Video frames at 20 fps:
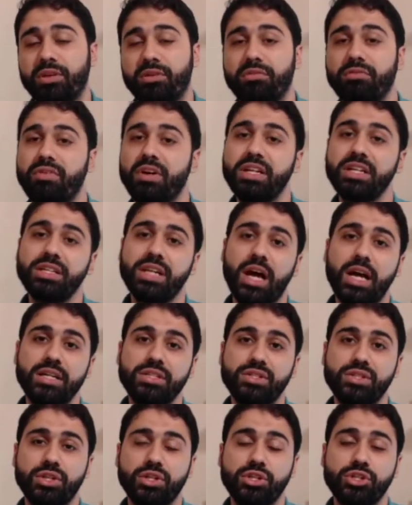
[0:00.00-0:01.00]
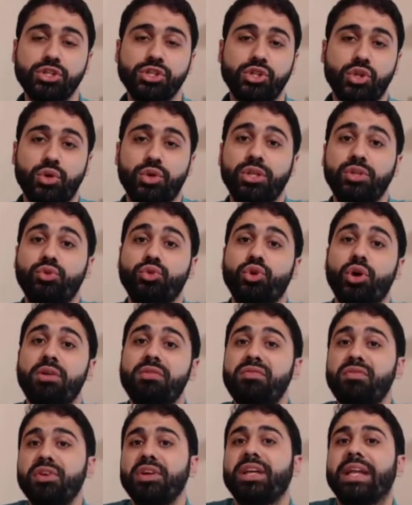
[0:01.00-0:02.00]
Very nice. So you need to
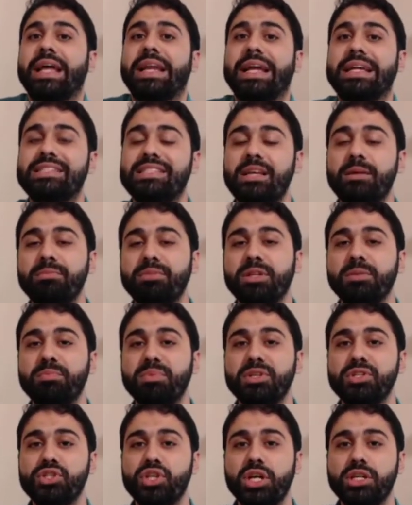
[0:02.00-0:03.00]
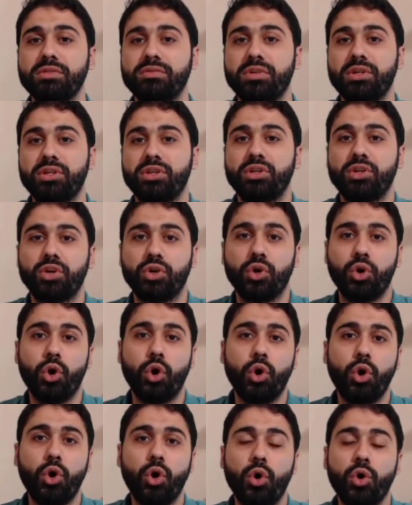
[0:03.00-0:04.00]
configure an SMTP server
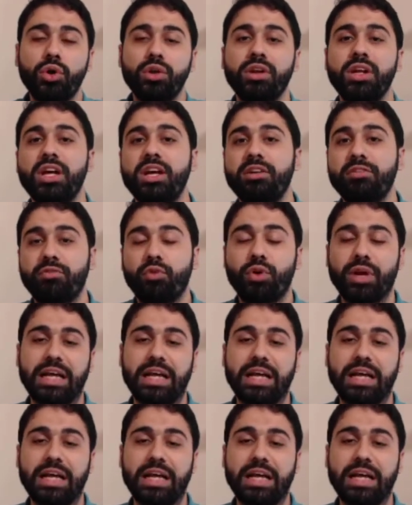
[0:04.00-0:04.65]
or 4